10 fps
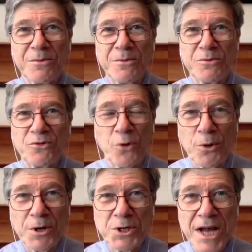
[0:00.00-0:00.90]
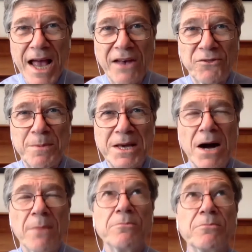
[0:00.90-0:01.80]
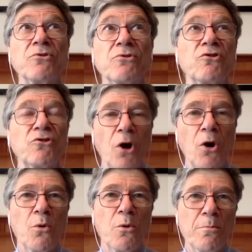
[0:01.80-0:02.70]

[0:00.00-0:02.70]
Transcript: storage has become so